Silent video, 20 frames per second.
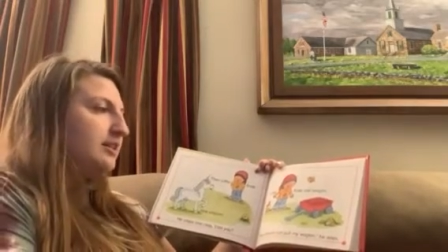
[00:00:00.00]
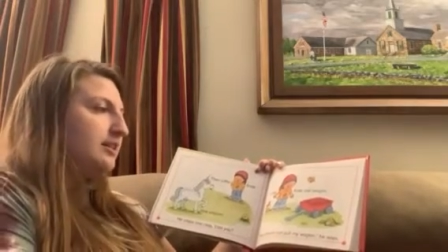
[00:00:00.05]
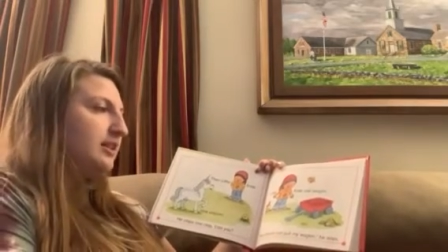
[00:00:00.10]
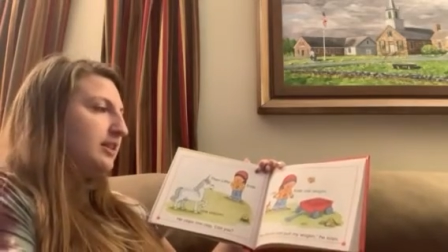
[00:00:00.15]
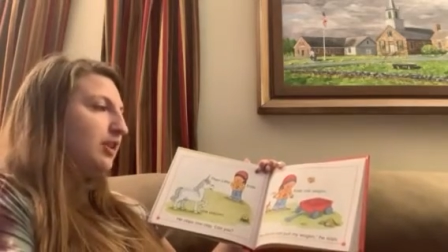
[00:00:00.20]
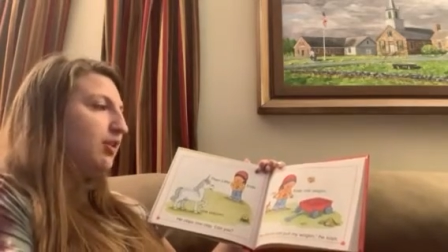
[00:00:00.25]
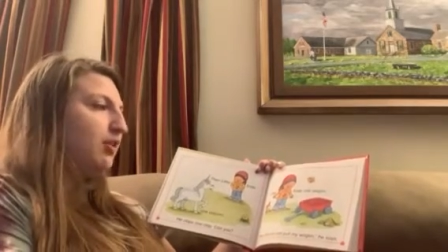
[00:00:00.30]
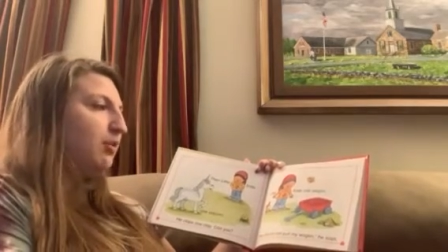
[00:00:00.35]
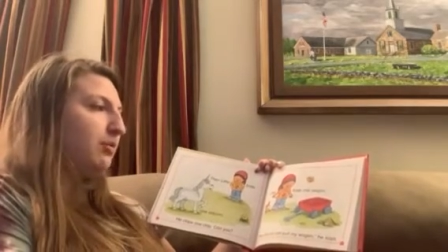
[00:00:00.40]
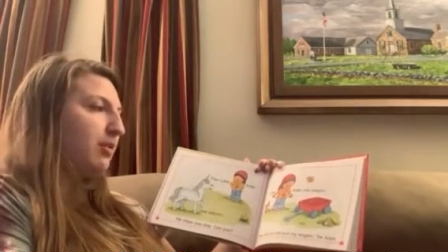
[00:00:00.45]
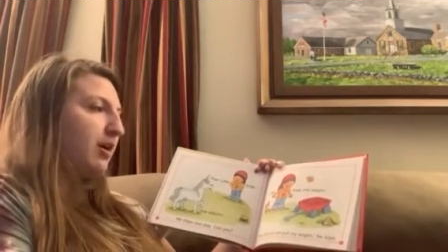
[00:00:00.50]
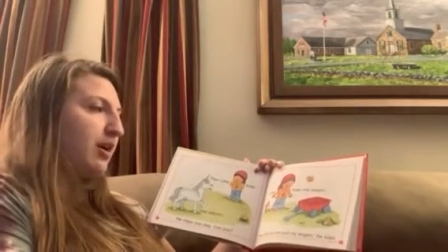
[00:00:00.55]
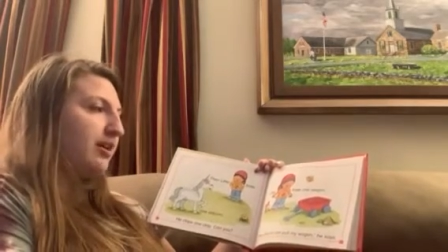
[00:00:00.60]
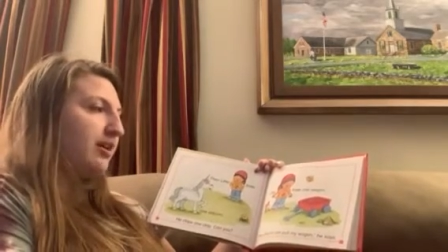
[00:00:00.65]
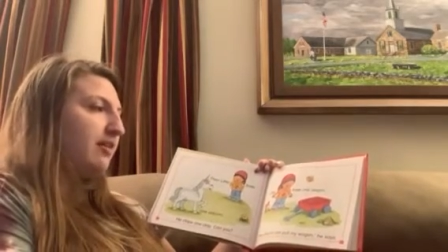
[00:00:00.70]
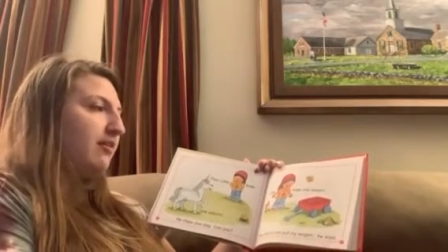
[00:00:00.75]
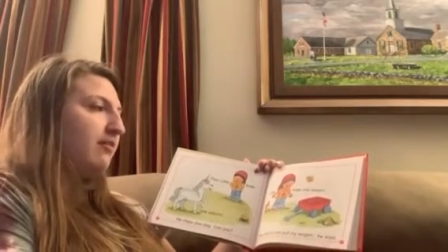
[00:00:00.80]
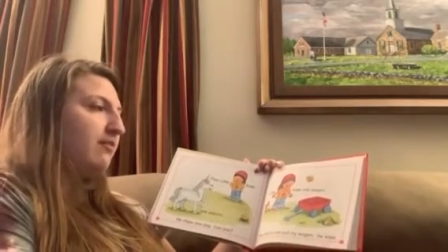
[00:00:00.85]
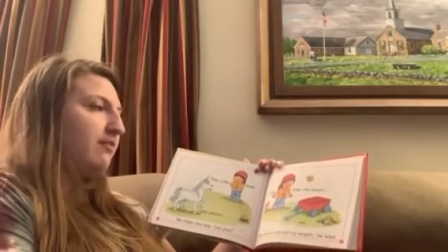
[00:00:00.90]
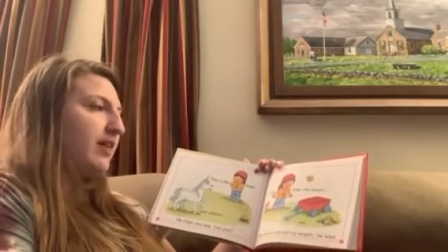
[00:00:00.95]
Little
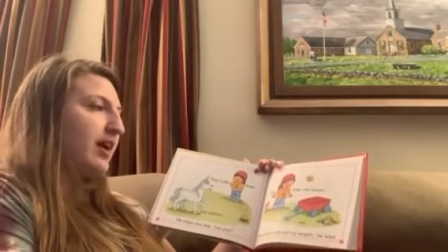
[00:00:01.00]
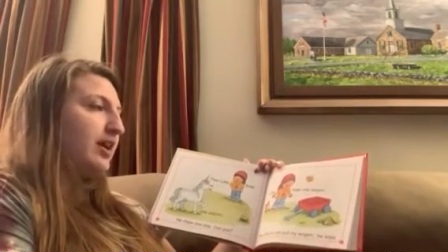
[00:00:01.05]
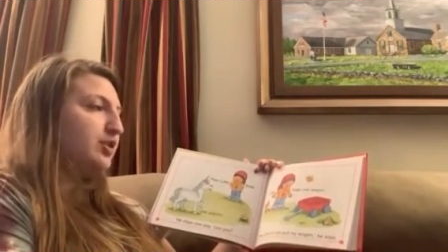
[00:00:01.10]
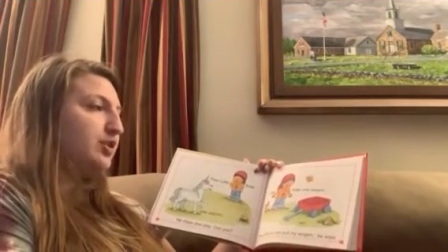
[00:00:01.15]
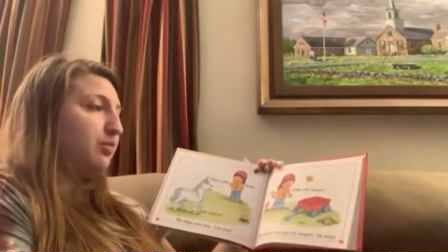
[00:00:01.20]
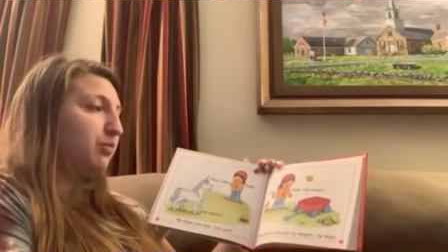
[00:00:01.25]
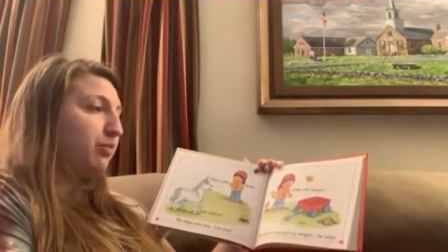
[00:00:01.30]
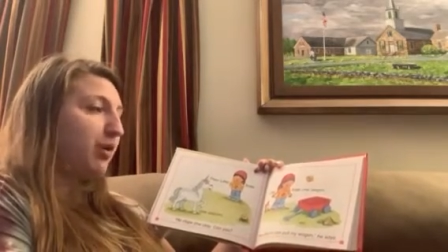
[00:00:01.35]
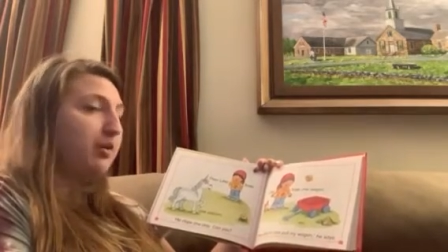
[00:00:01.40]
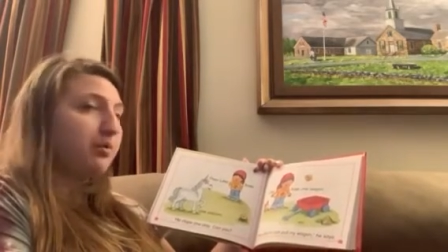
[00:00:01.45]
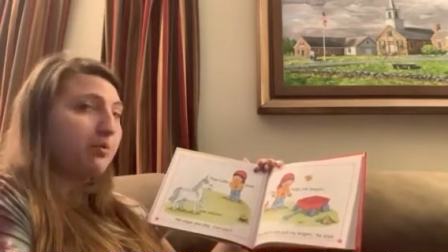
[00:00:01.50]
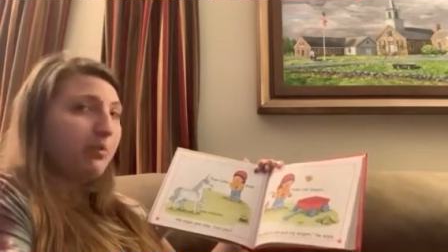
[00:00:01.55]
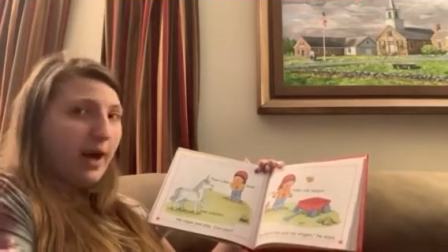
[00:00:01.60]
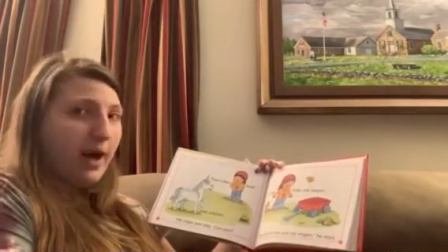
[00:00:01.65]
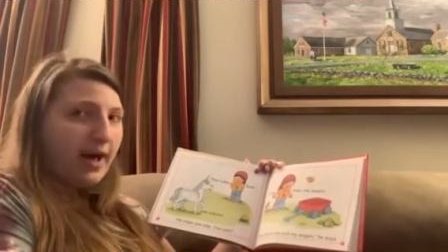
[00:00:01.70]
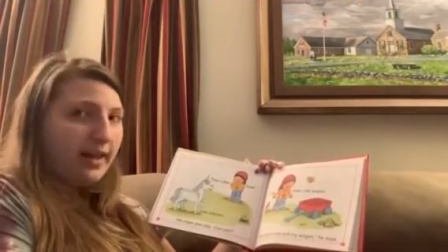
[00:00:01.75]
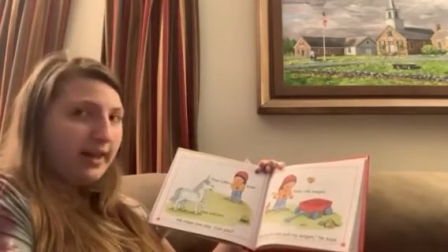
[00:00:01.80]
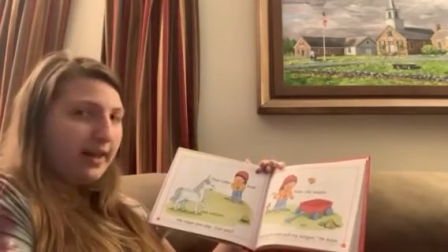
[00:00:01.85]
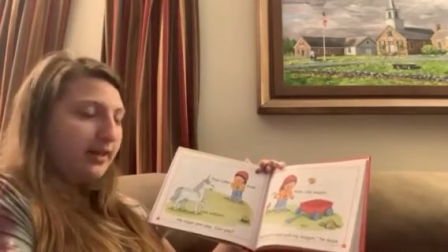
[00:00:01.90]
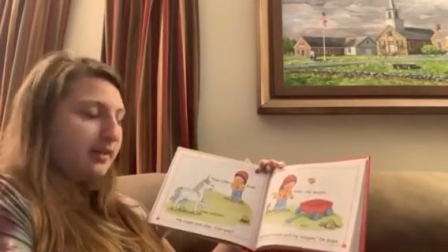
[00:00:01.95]
one finds one
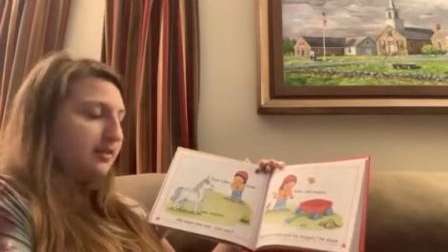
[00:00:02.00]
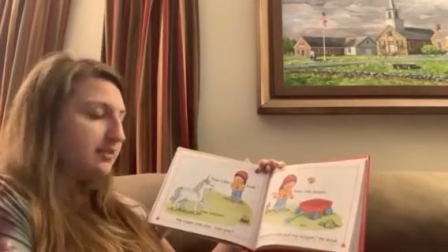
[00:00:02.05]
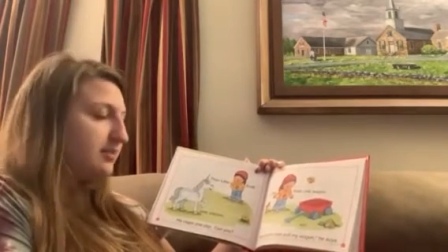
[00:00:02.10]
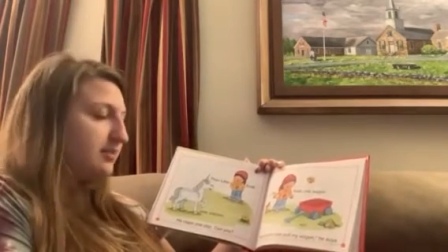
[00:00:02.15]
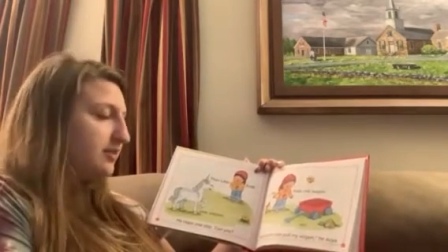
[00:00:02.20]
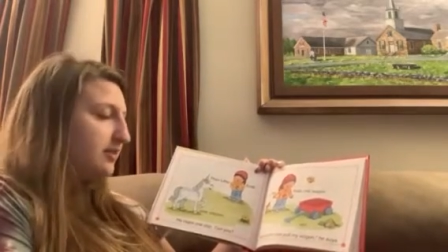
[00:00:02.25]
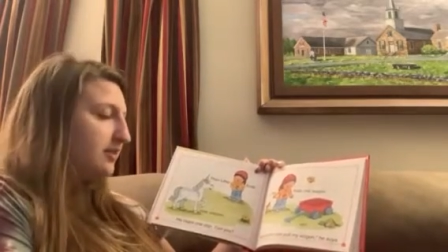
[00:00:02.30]
wagon.